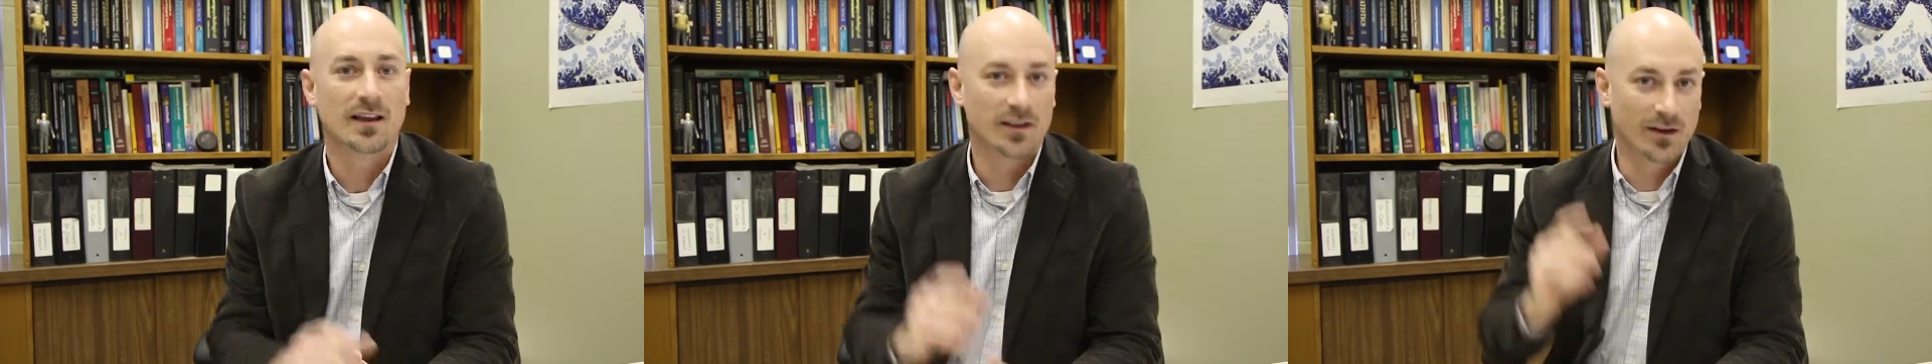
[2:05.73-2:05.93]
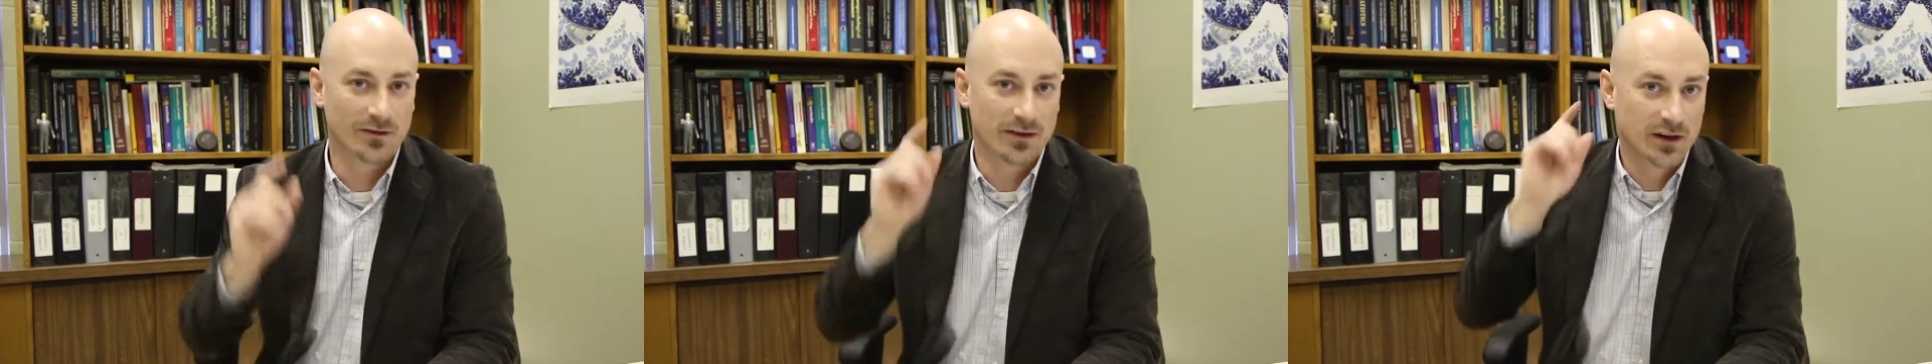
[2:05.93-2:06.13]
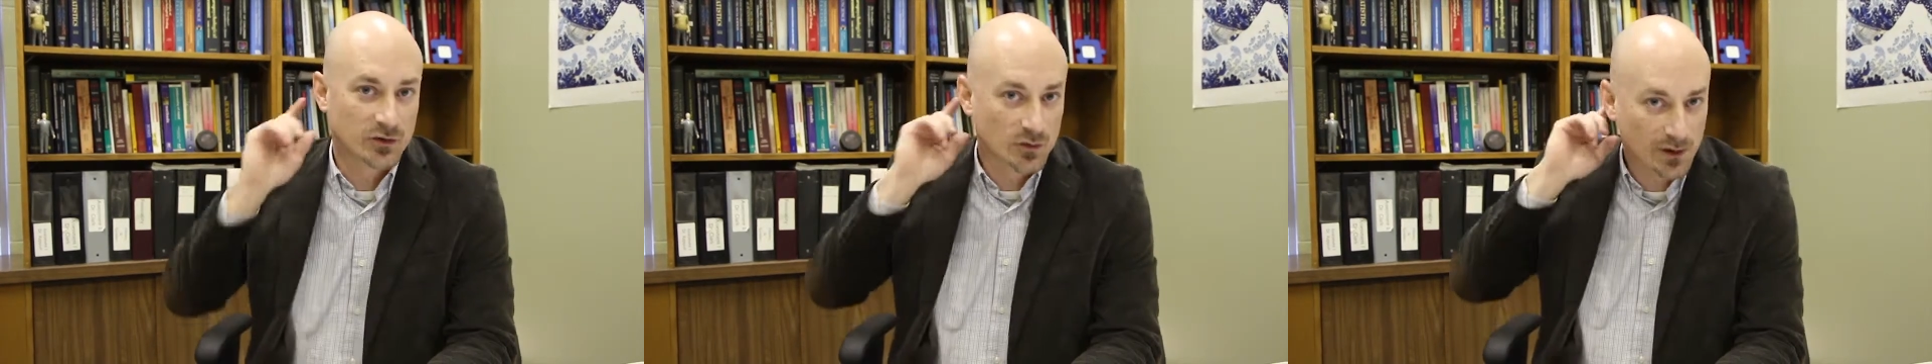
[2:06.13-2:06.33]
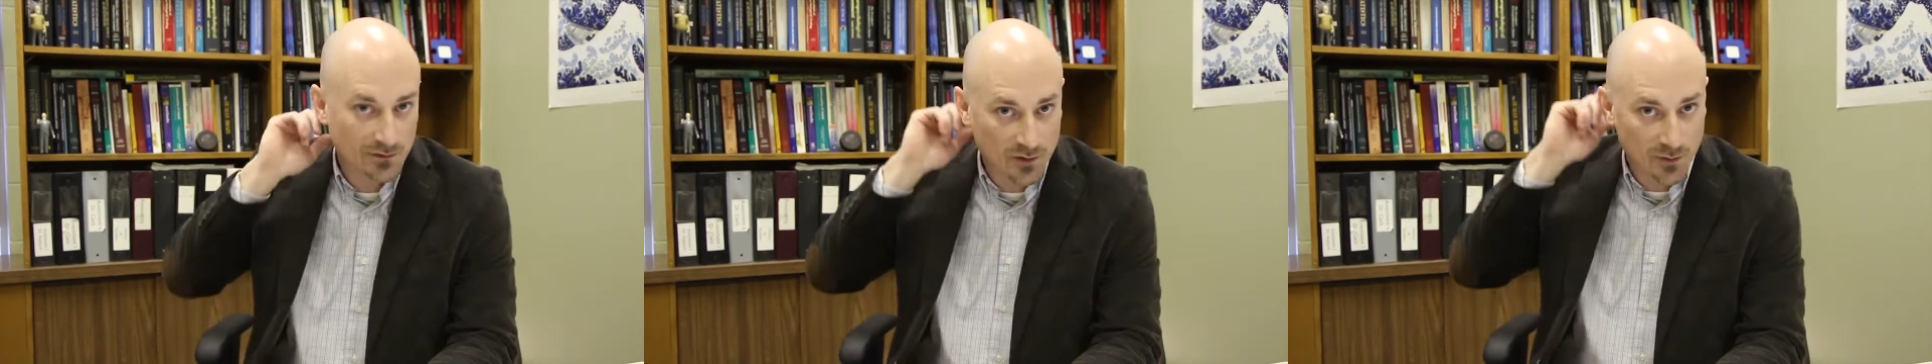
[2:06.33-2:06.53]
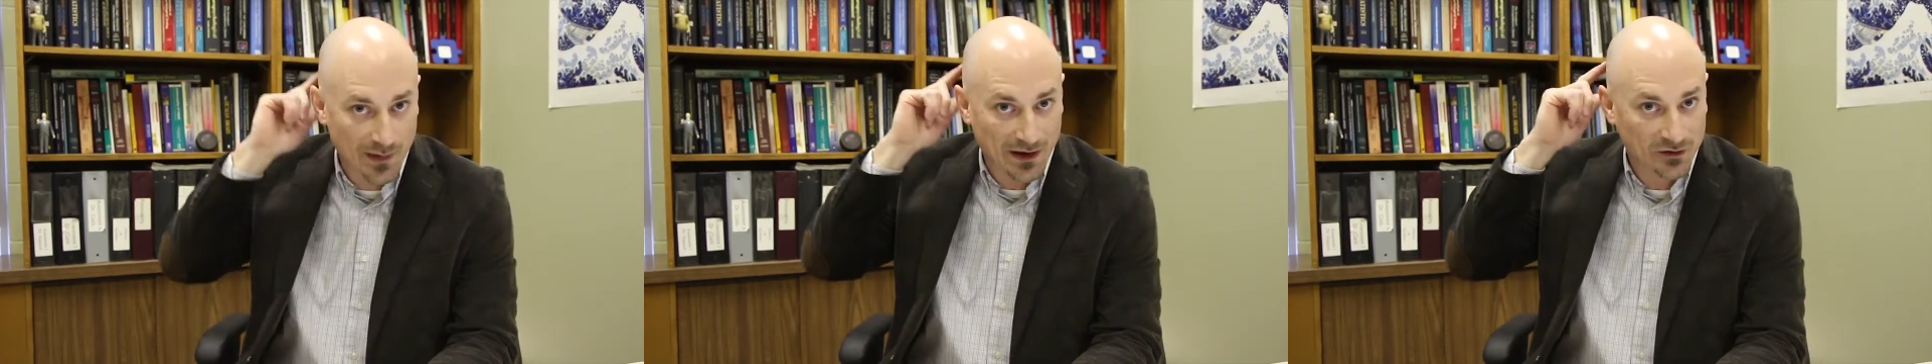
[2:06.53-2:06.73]
the visual
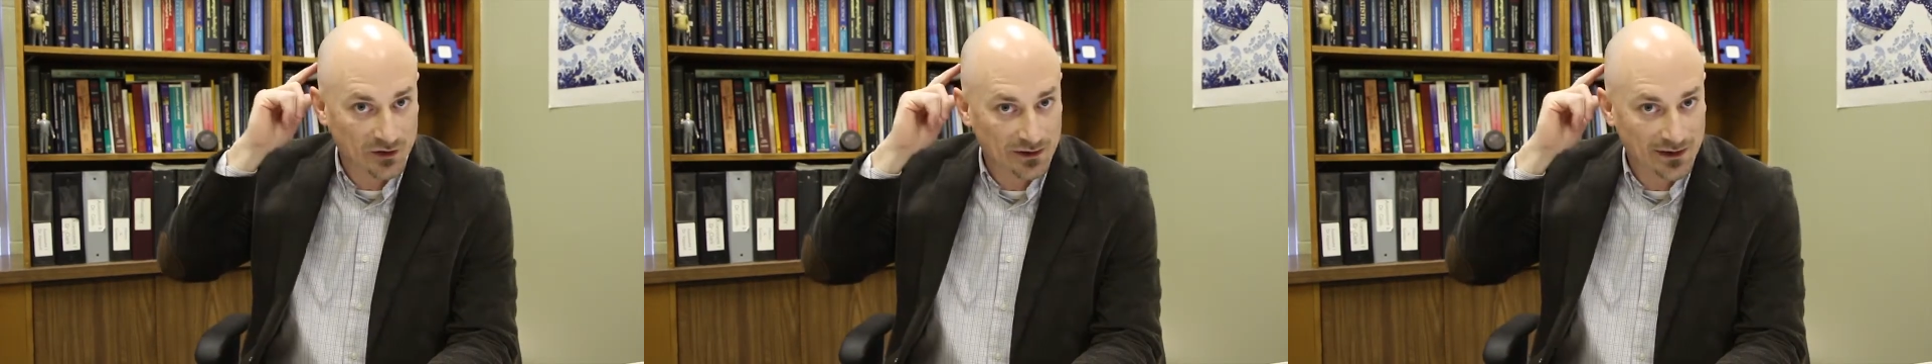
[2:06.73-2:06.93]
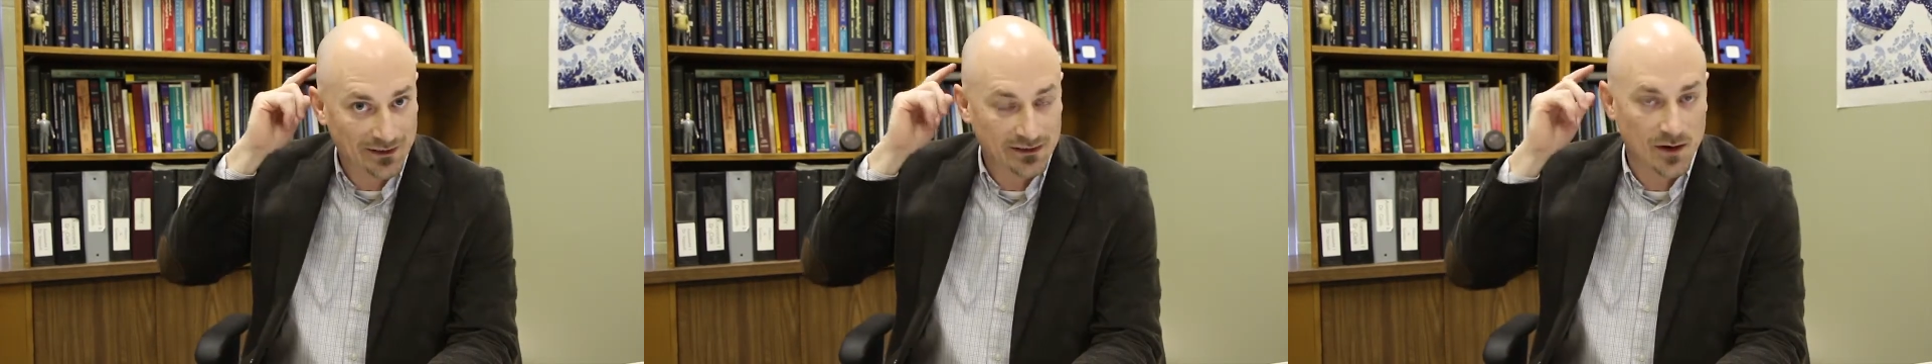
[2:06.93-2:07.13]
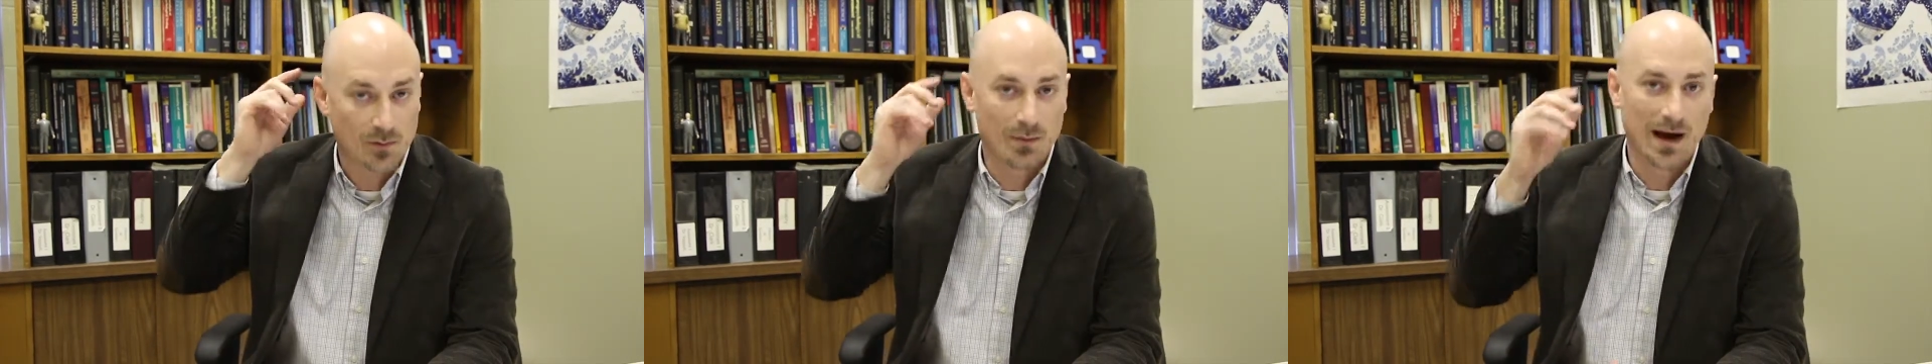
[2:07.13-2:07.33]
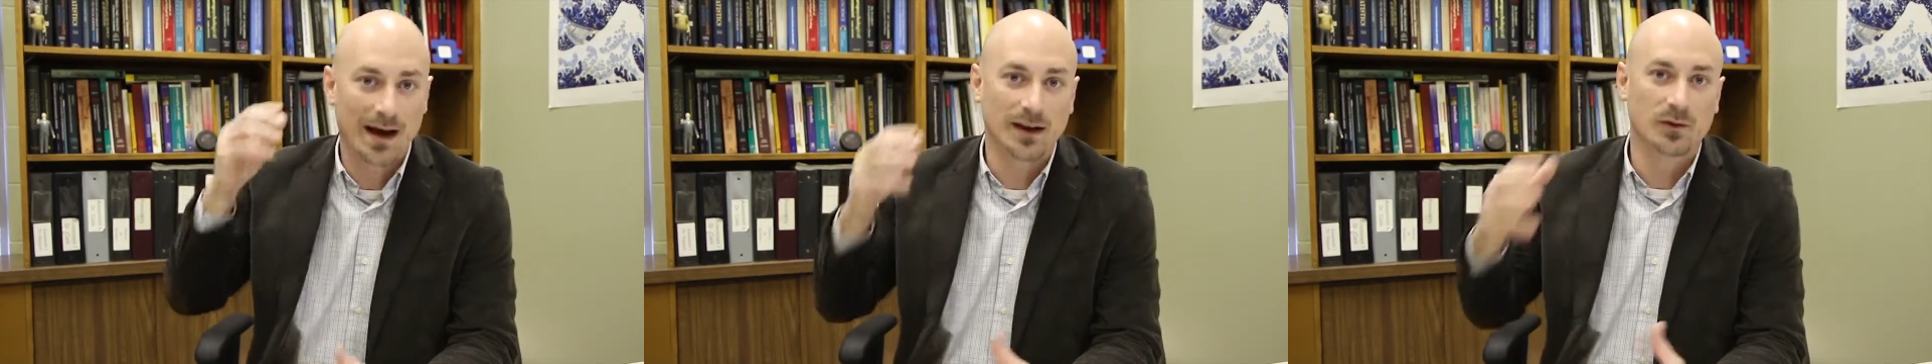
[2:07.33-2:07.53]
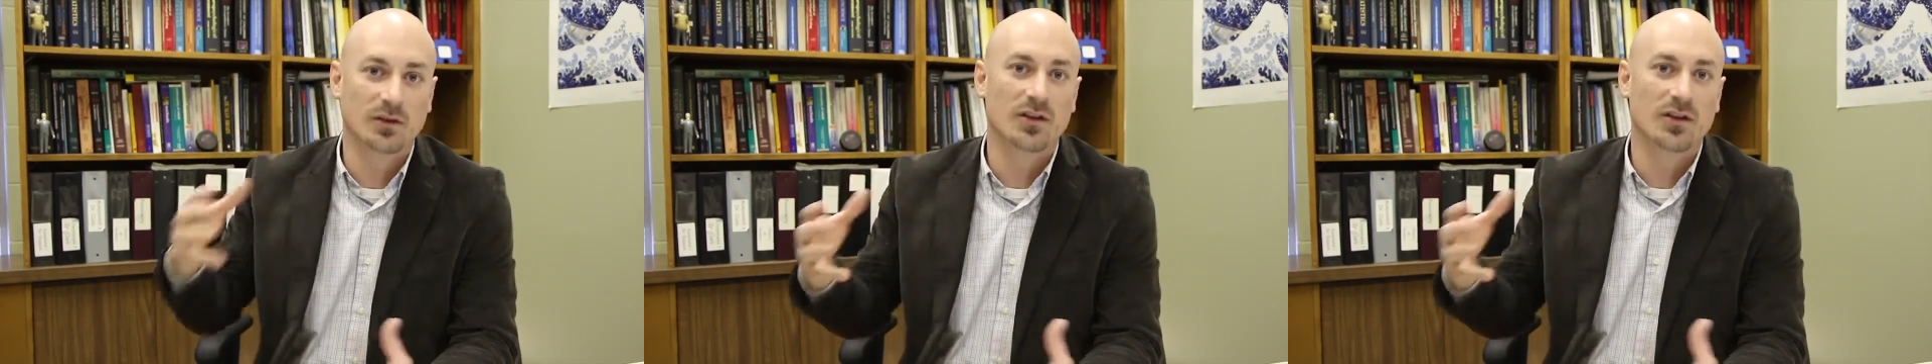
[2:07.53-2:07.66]
information gets combined